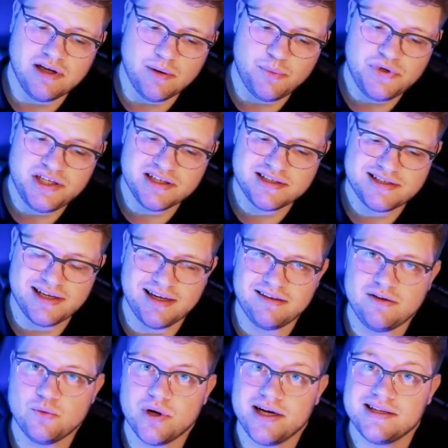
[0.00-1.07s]
appears
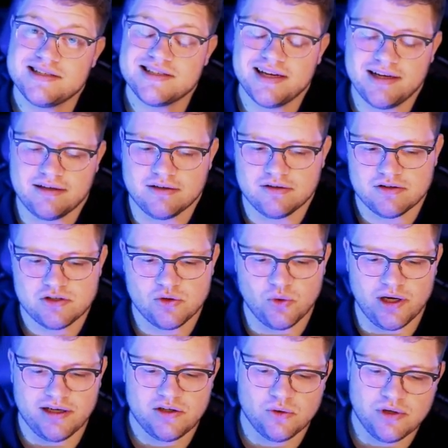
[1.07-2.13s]
at the right side.
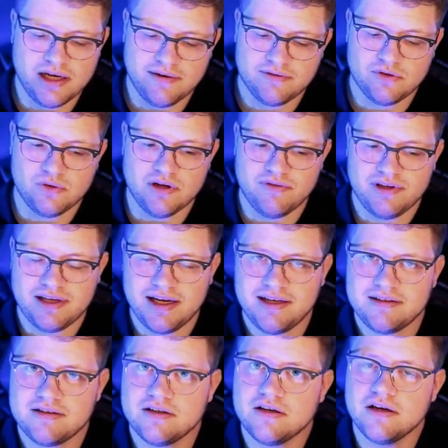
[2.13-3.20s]
So I don't have to
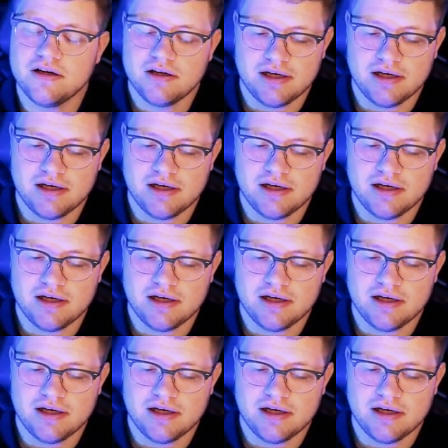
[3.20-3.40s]
navigate.